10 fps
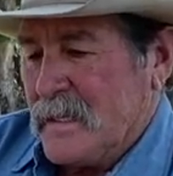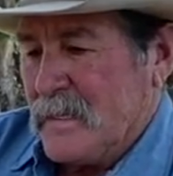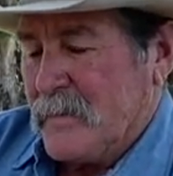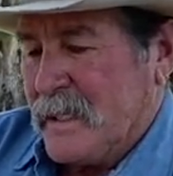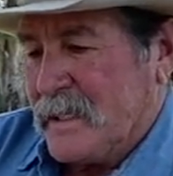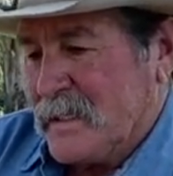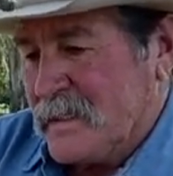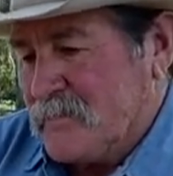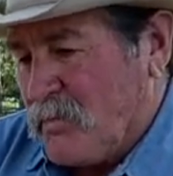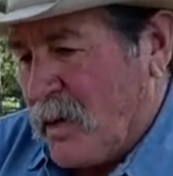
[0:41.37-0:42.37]
we could
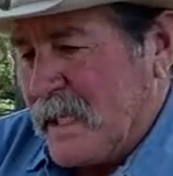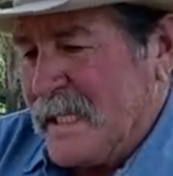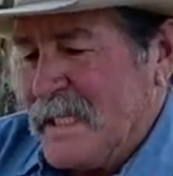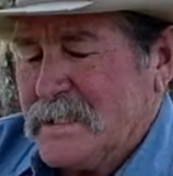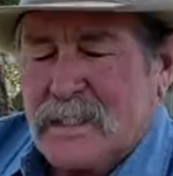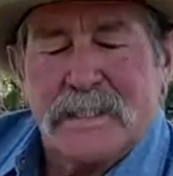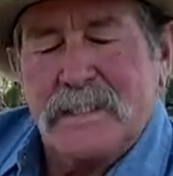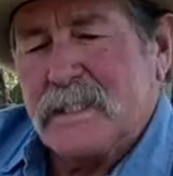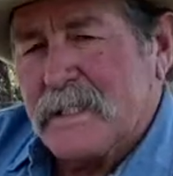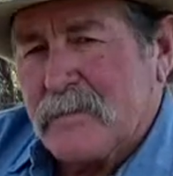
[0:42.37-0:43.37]
probably easily
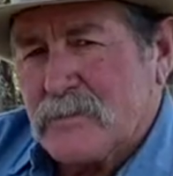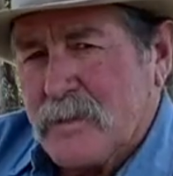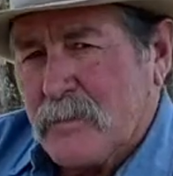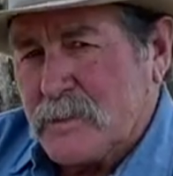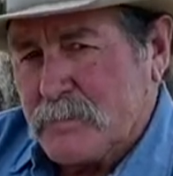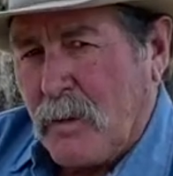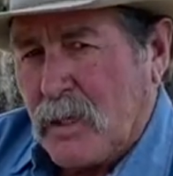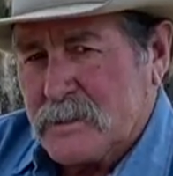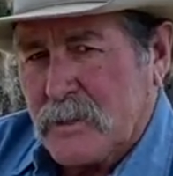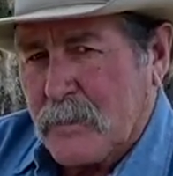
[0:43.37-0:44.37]
see the difference between a
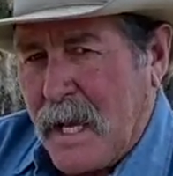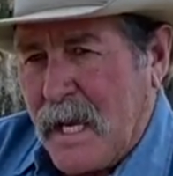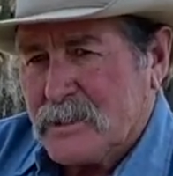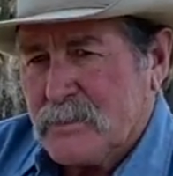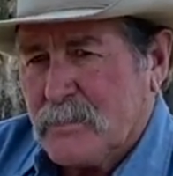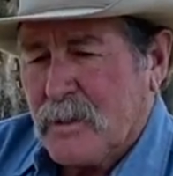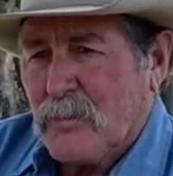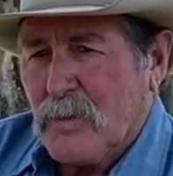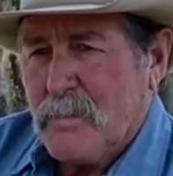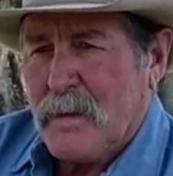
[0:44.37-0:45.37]
response and a reaction, but
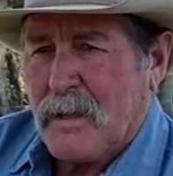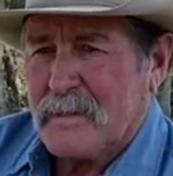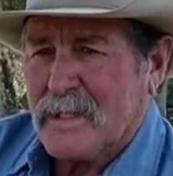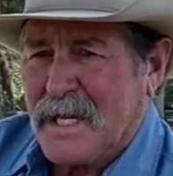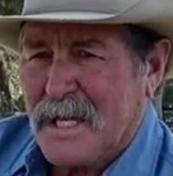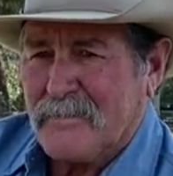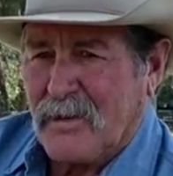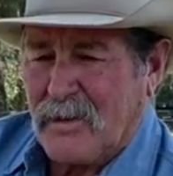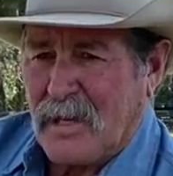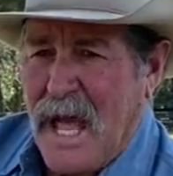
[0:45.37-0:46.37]
what about kind of a
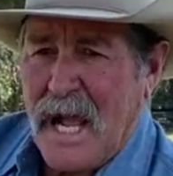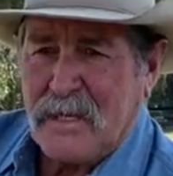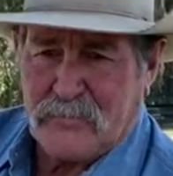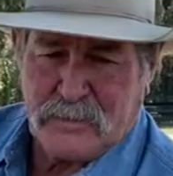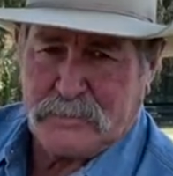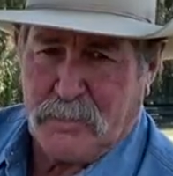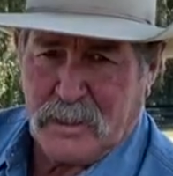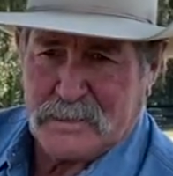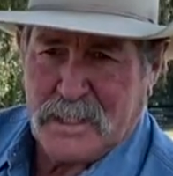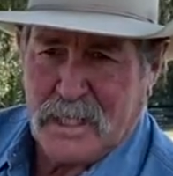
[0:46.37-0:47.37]
lack of
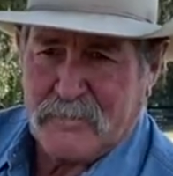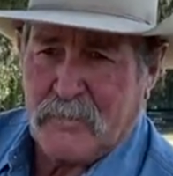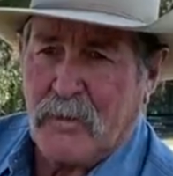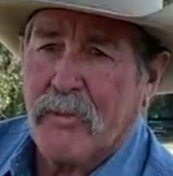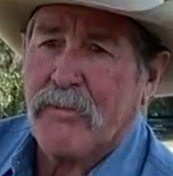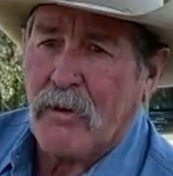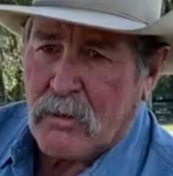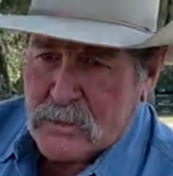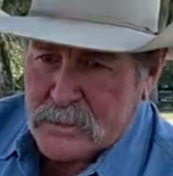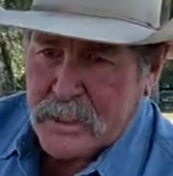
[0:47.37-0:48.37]
response, kind of a
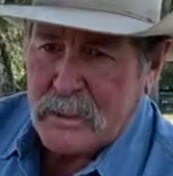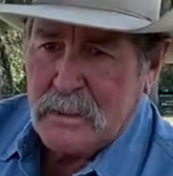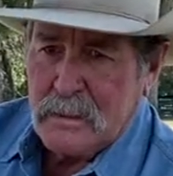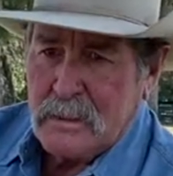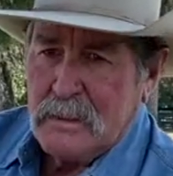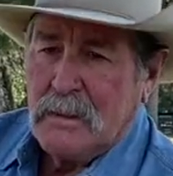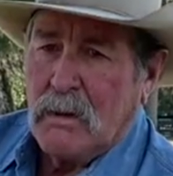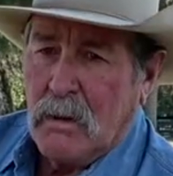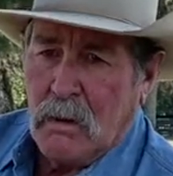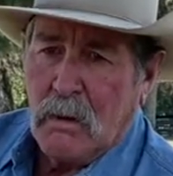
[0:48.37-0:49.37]
lethargic,
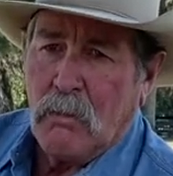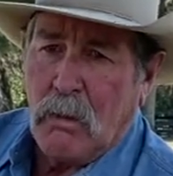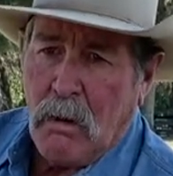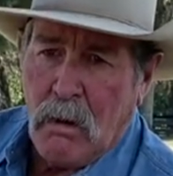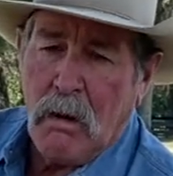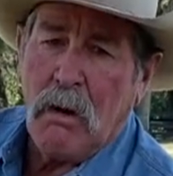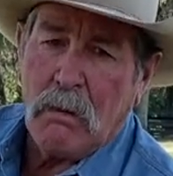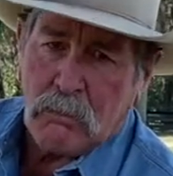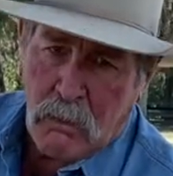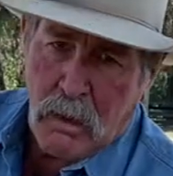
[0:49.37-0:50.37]
oh,
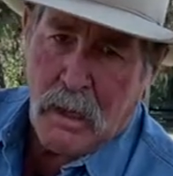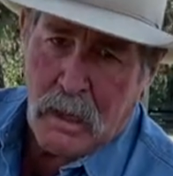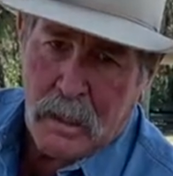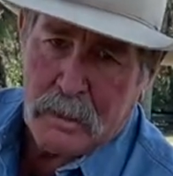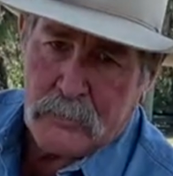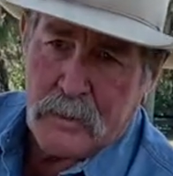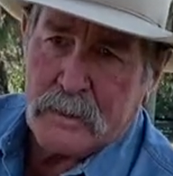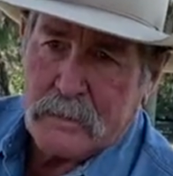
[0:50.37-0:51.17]
all right, what,